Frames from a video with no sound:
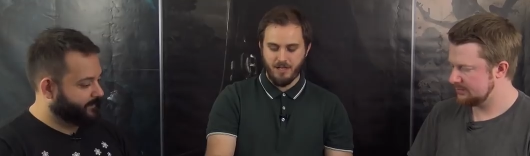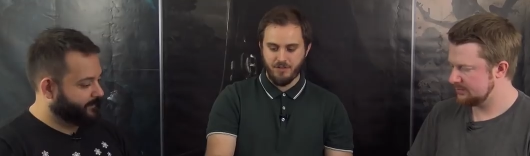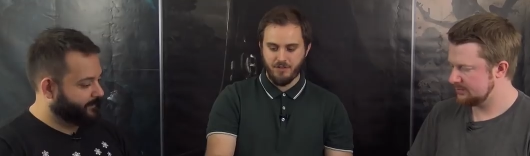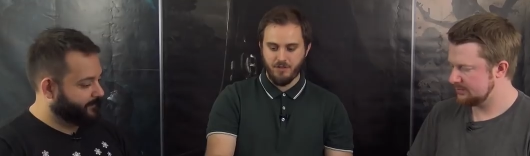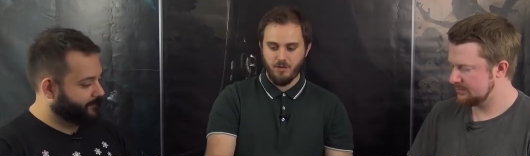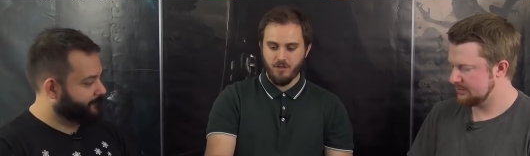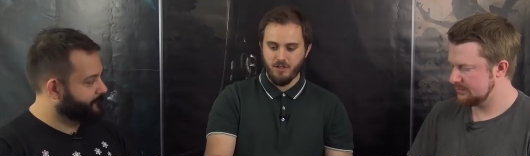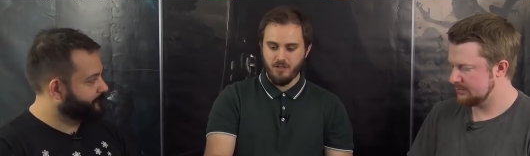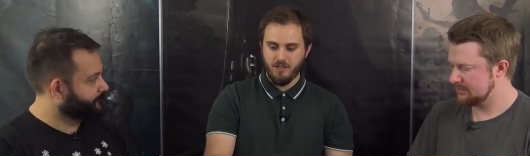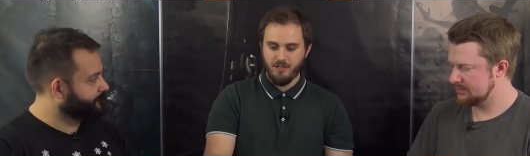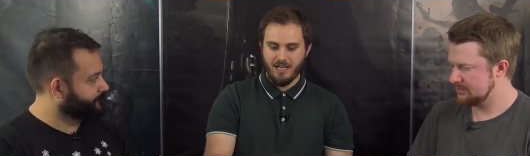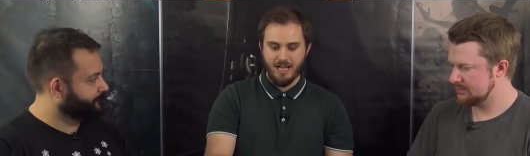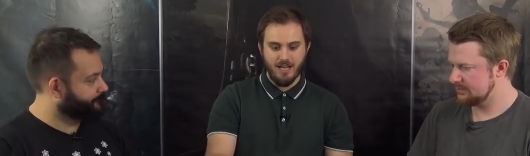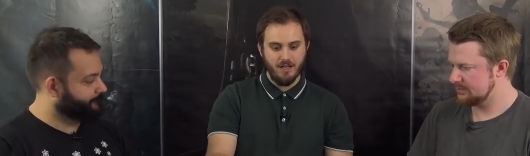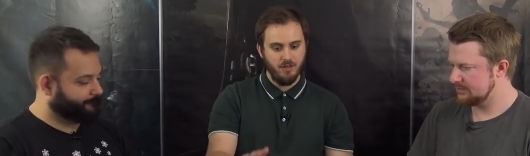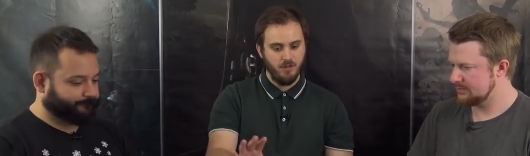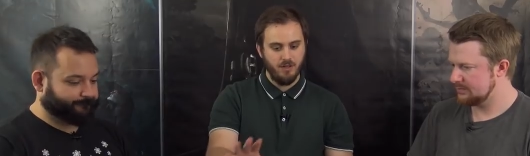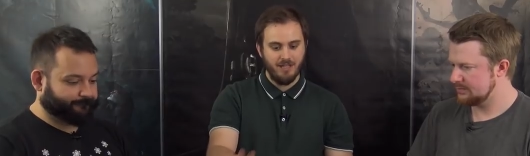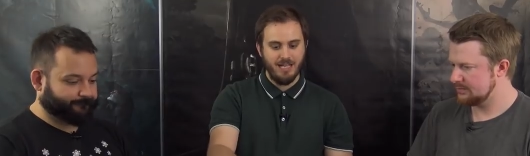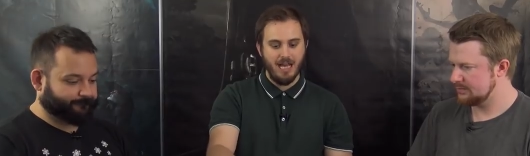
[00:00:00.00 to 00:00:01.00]
Speaker 1: token
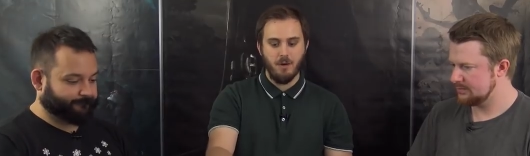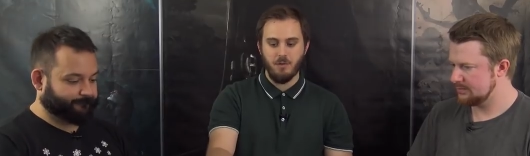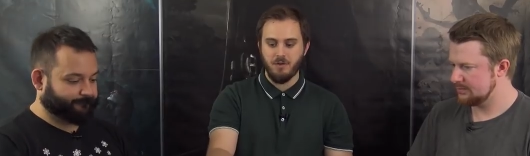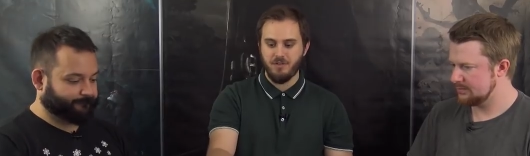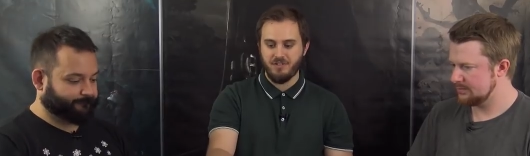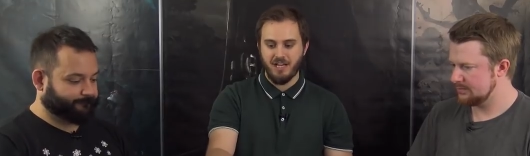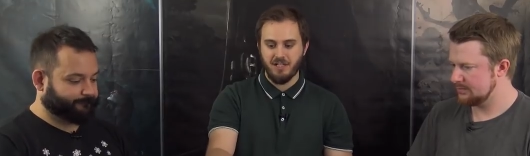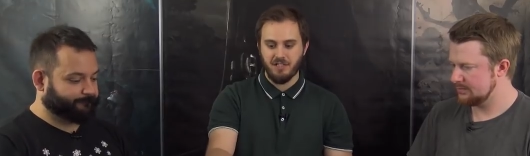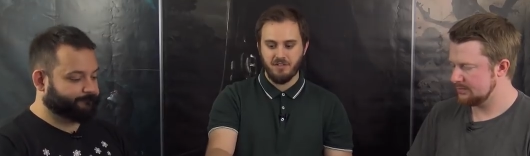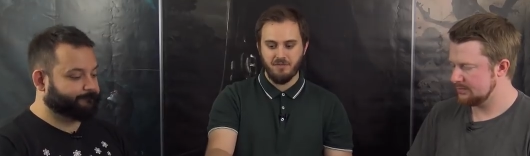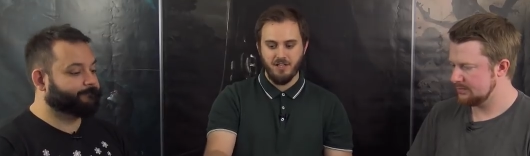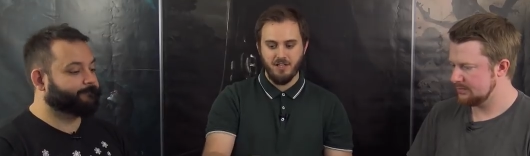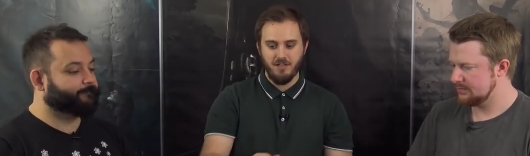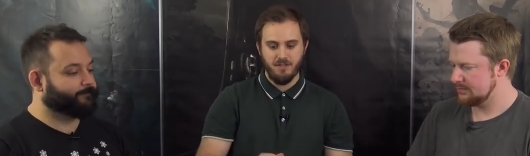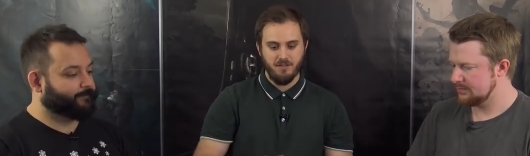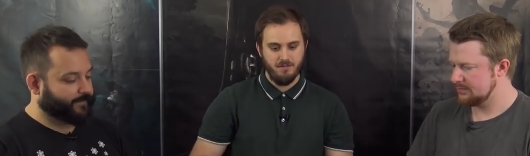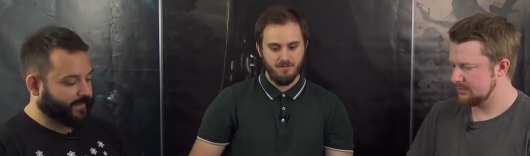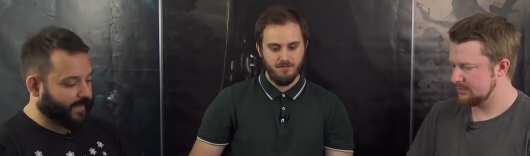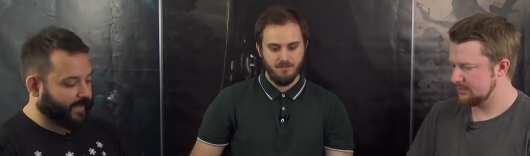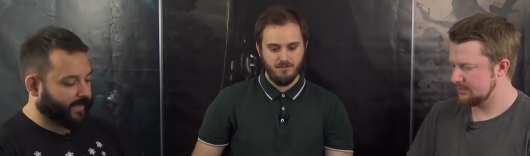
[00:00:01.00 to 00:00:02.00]
and cowards
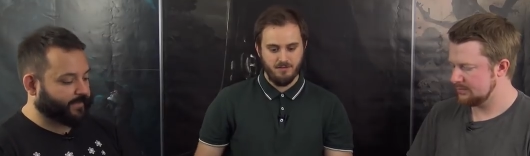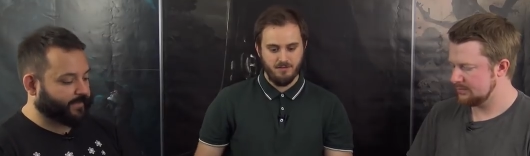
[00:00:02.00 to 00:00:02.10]
activate. Yeah.